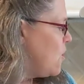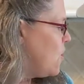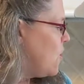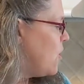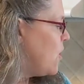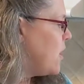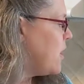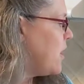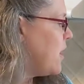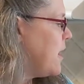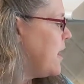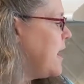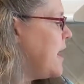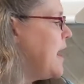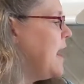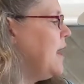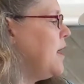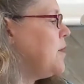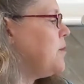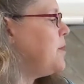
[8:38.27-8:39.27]
or
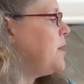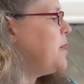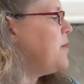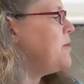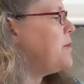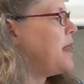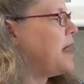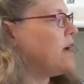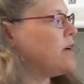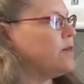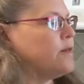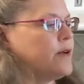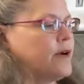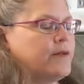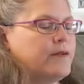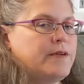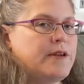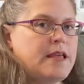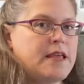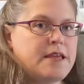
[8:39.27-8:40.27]
elbow
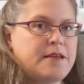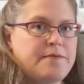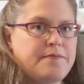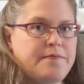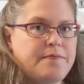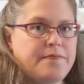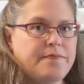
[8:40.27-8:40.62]
macaroni,